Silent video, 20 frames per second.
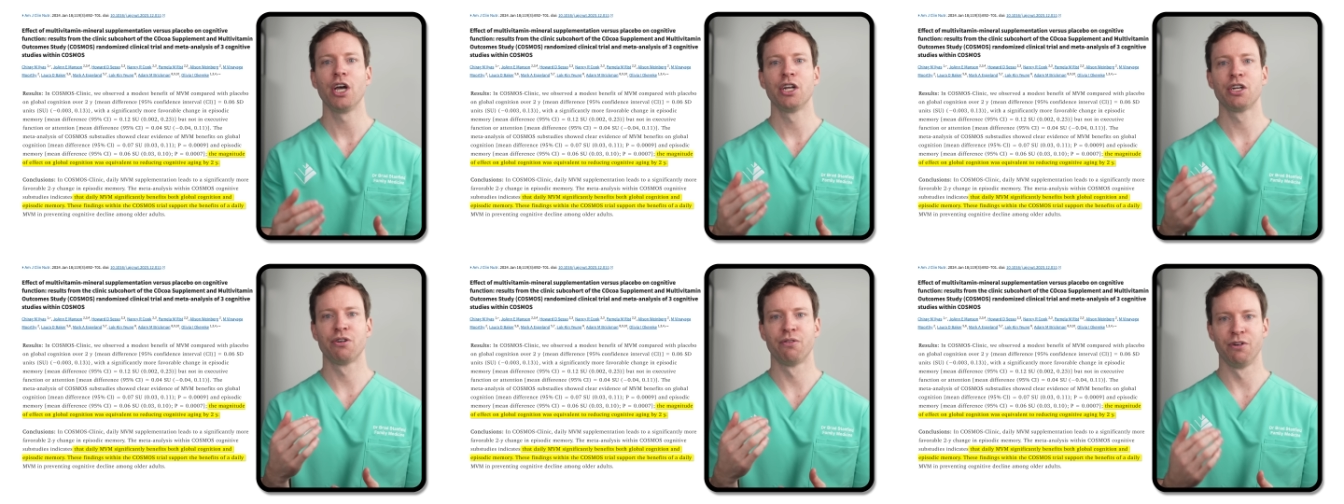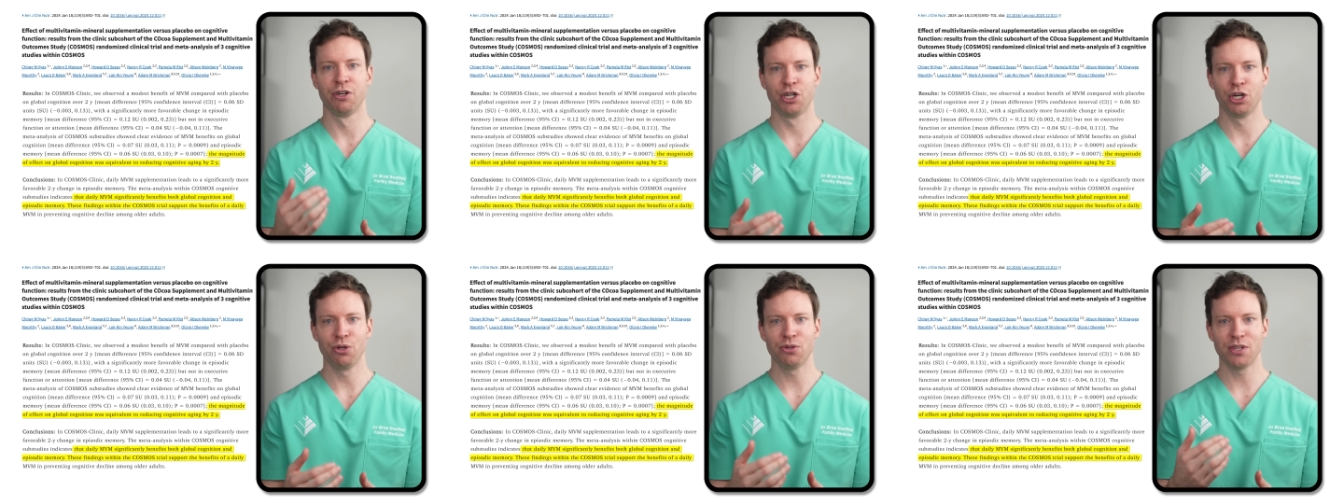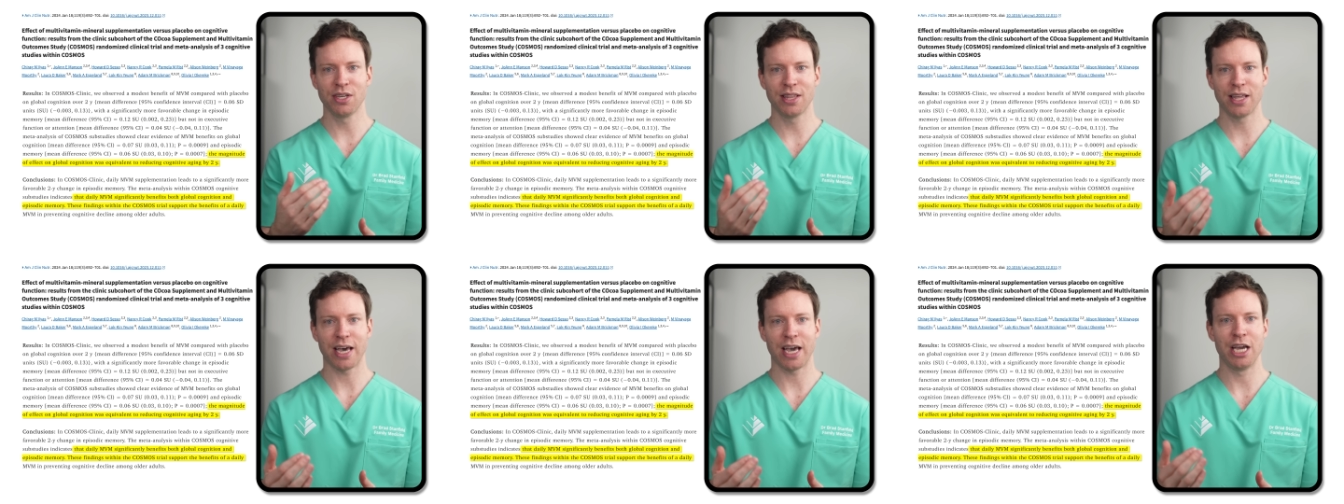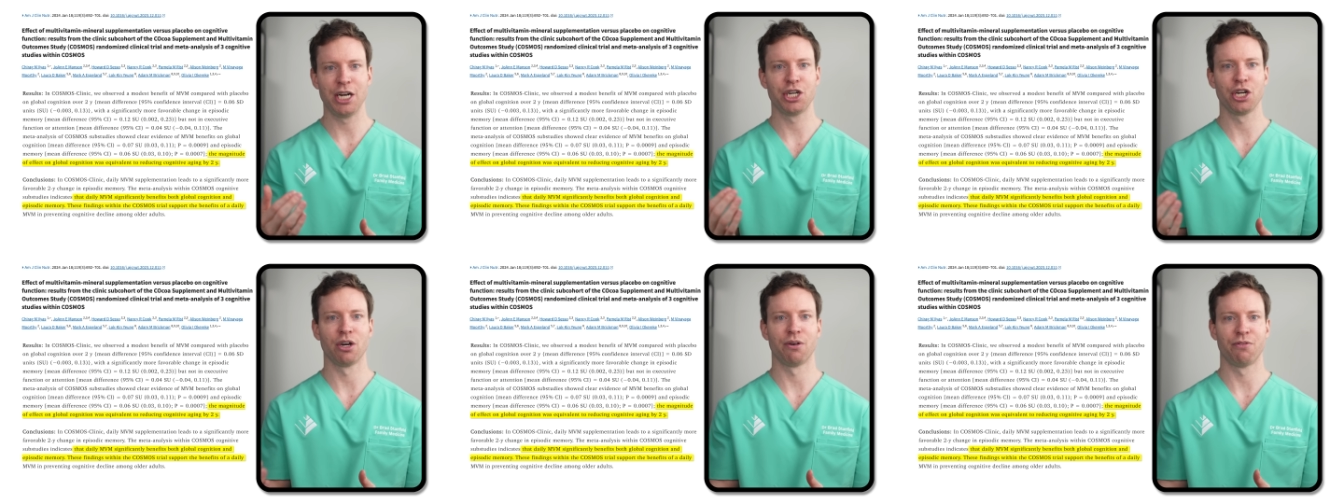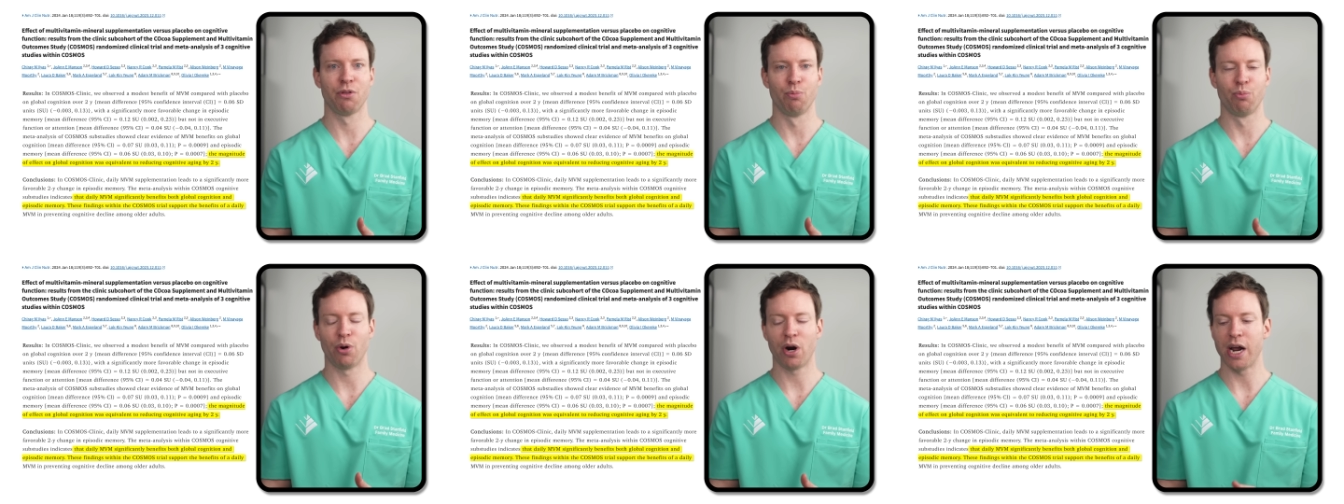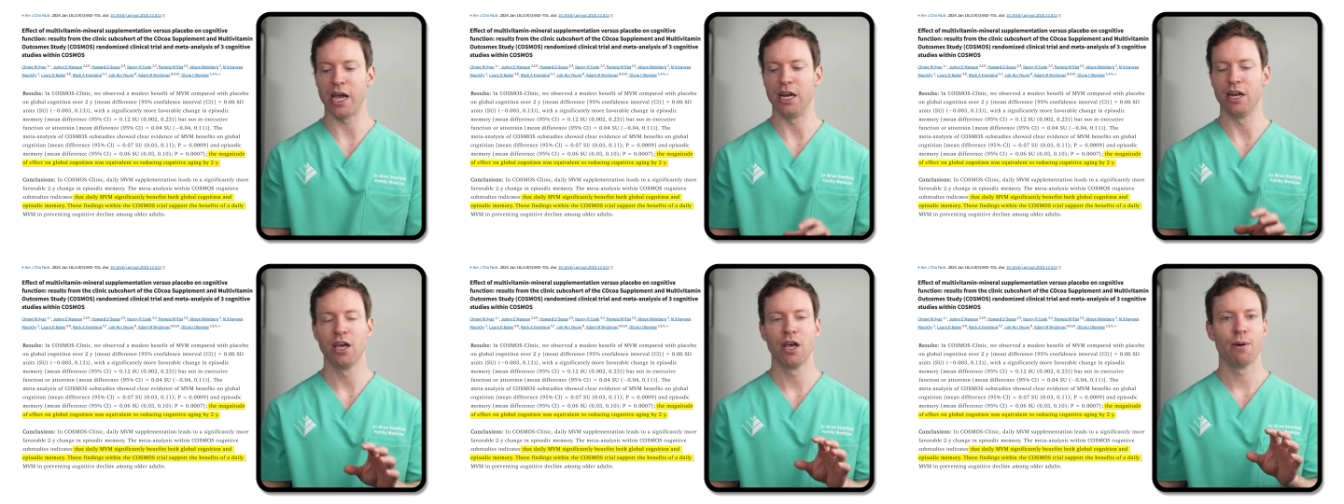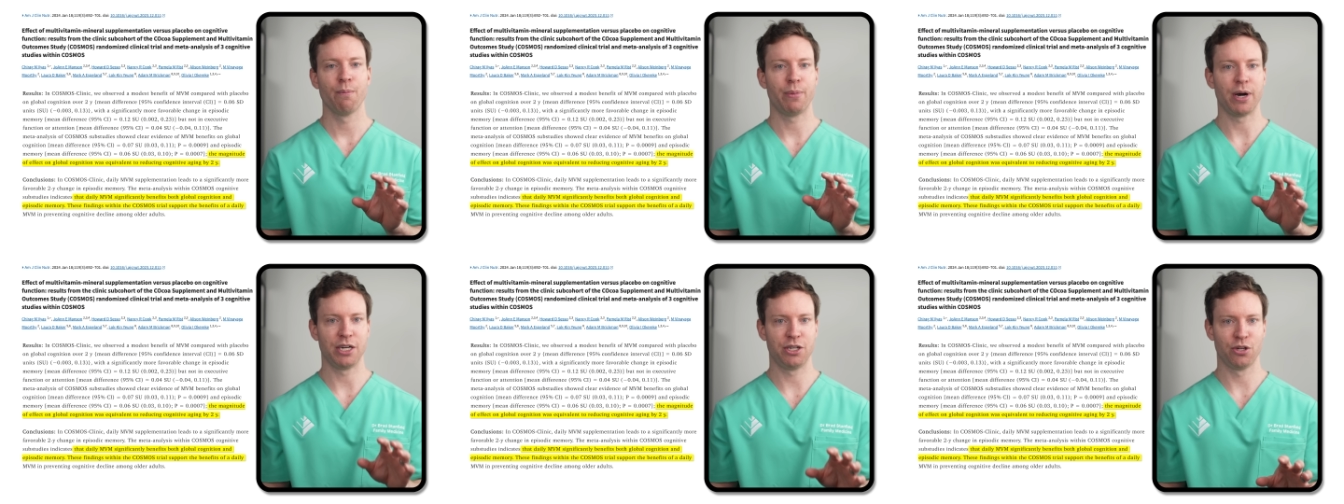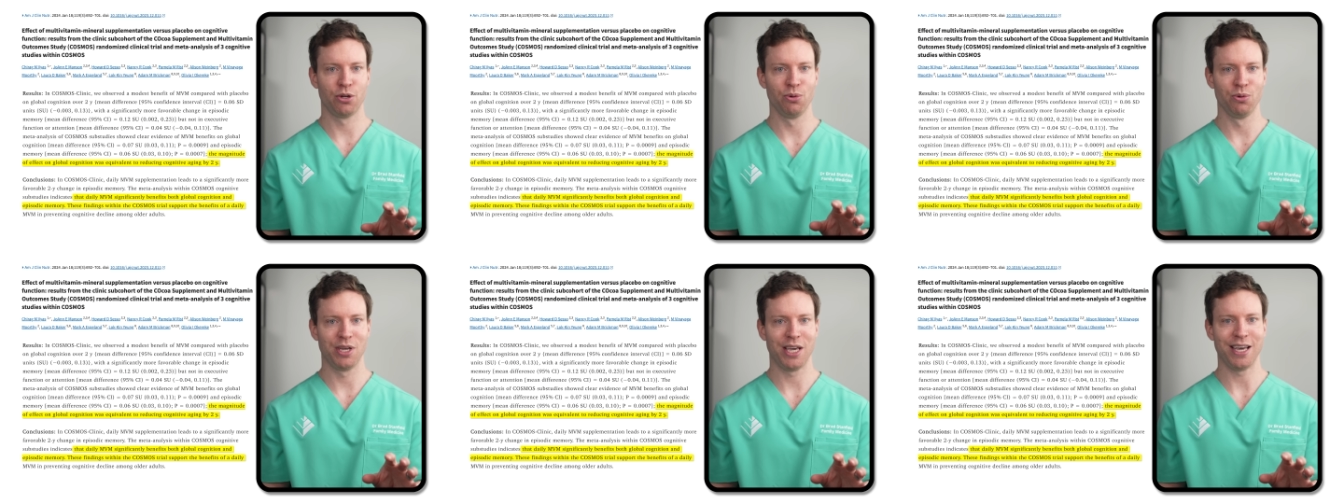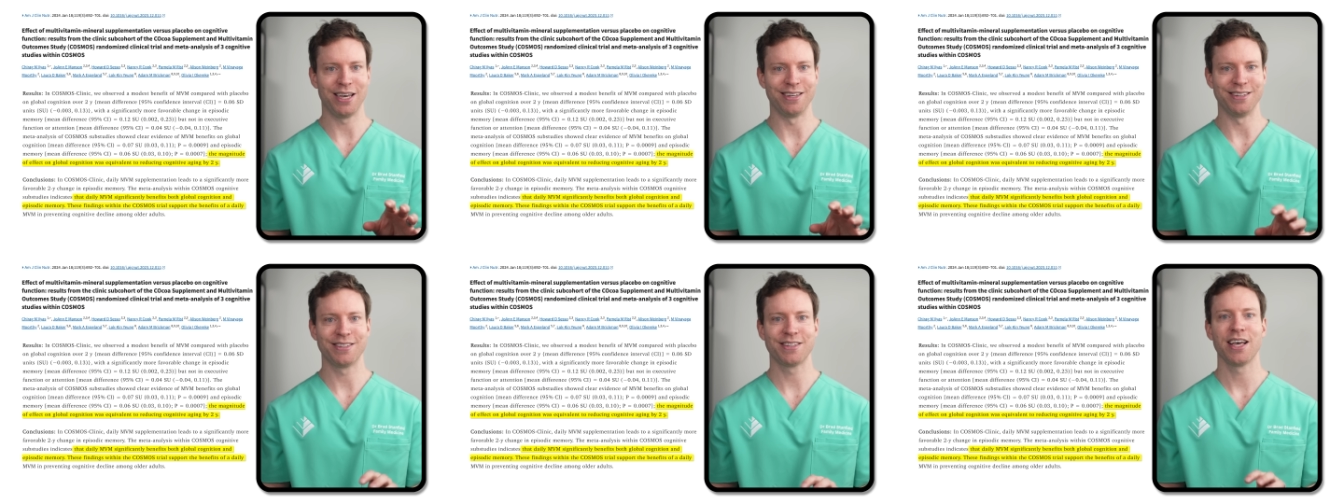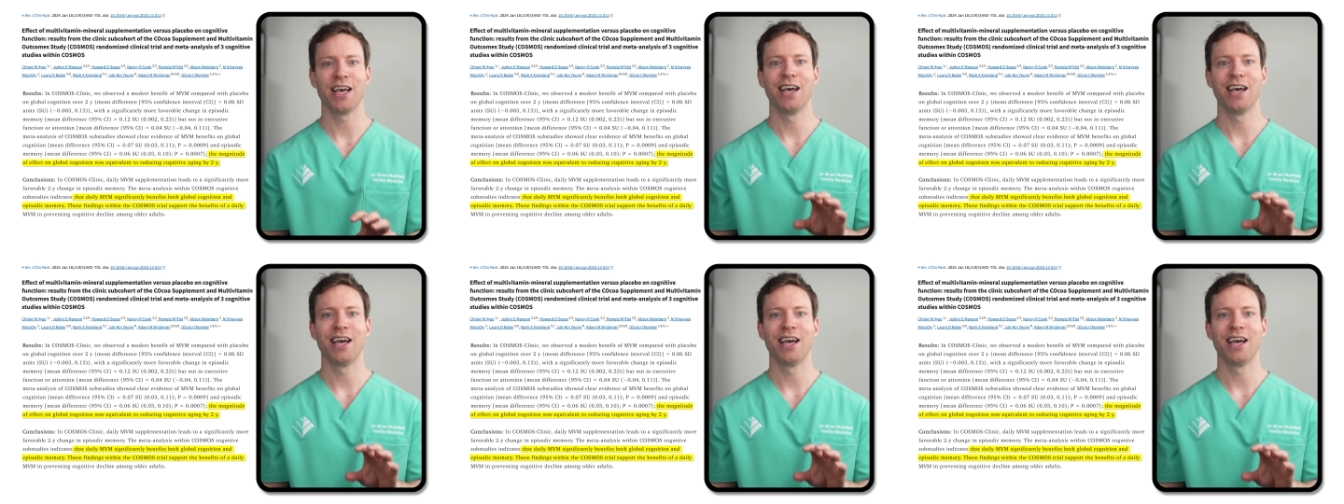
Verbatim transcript: to reducing the aging of the brain by two years.